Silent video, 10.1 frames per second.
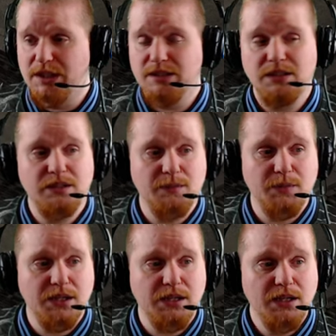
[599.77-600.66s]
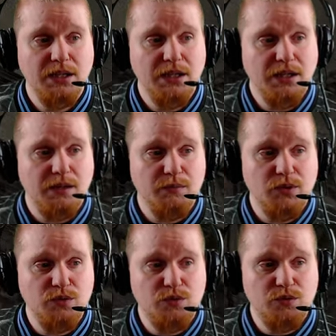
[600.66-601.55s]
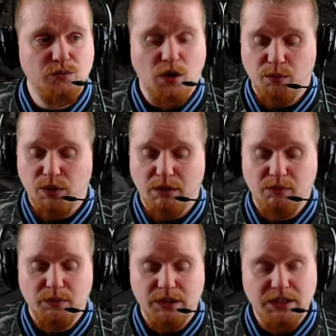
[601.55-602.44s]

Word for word: easy to come by. Um, you are probably